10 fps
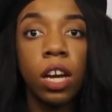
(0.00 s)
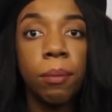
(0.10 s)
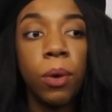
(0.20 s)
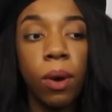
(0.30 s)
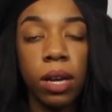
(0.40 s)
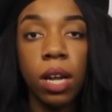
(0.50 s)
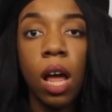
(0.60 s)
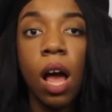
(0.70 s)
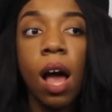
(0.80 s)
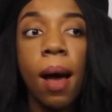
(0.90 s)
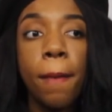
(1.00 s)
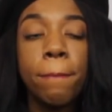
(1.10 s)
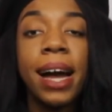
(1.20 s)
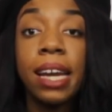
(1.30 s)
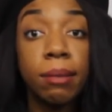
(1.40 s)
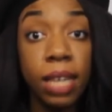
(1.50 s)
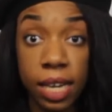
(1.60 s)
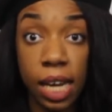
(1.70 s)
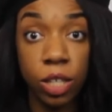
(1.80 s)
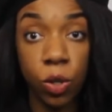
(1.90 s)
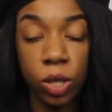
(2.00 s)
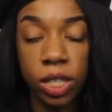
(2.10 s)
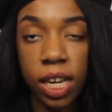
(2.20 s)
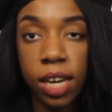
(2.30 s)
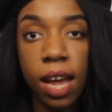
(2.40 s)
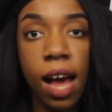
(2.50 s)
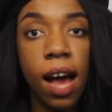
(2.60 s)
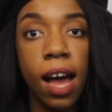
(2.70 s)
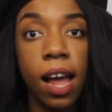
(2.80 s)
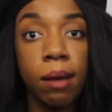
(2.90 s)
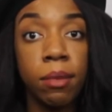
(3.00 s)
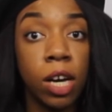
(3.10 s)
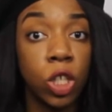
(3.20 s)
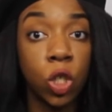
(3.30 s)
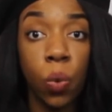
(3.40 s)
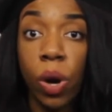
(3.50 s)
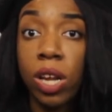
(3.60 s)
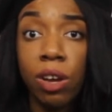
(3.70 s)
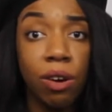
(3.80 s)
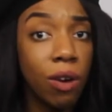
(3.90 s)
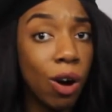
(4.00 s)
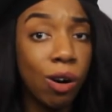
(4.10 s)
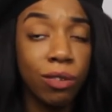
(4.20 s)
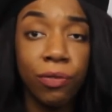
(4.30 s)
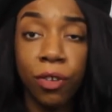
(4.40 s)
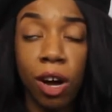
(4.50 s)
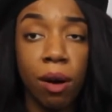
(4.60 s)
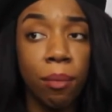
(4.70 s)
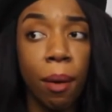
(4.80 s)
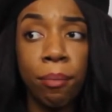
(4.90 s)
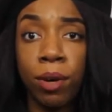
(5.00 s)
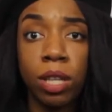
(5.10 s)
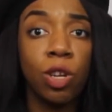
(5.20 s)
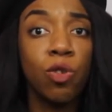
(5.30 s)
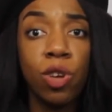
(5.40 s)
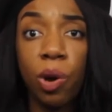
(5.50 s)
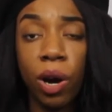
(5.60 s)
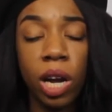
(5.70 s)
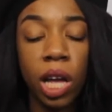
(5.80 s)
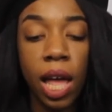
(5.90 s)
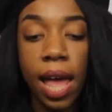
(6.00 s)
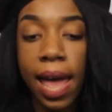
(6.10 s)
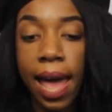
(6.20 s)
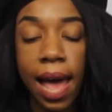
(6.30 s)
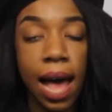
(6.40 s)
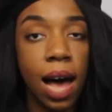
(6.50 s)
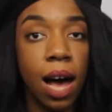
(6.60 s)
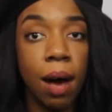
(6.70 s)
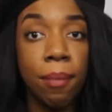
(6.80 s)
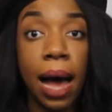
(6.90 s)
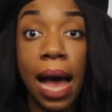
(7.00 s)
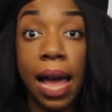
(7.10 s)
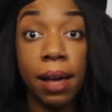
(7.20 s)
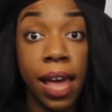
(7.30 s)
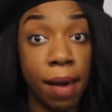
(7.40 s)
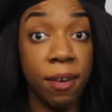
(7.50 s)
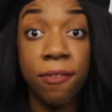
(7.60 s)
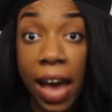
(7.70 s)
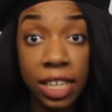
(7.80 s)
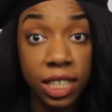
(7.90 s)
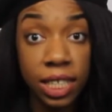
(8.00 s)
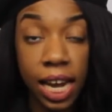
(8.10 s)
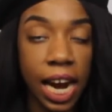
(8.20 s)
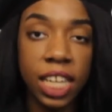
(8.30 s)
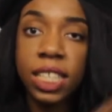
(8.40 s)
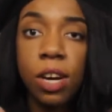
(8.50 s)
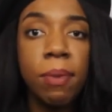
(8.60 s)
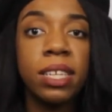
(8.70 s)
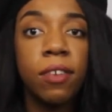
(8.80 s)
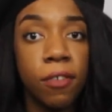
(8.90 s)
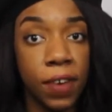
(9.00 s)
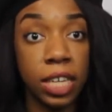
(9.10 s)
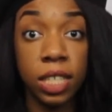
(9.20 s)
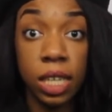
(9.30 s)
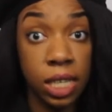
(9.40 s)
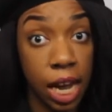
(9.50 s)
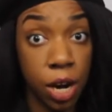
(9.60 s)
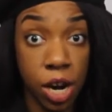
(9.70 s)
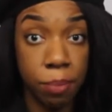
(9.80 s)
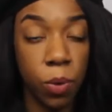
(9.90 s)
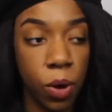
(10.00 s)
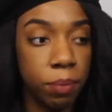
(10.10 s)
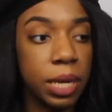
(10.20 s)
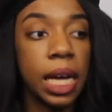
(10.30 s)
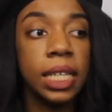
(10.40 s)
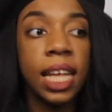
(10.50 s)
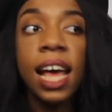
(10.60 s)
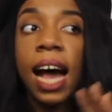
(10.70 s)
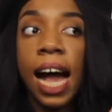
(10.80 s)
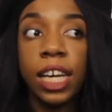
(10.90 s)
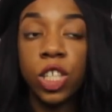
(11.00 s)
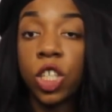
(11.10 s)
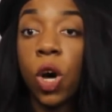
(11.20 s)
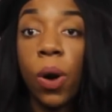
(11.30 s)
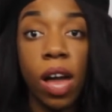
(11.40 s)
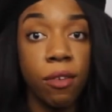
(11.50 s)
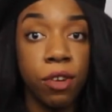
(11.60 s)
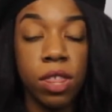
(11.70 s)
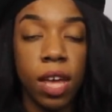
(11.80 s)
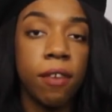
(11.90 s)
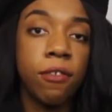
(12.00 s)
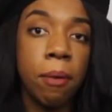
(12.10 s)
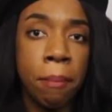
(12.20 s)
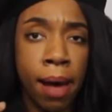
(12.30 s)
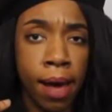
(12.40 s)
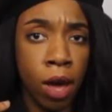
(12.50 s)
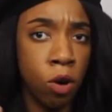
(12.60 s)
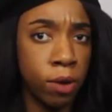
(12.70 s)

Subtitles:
Number one, my name's Hadassah Dorstein. I'm a 20-year-old from Brooklyn, New York. I am a fashion designer. I consider myself a fashion designer, number one, because I sew everything from my own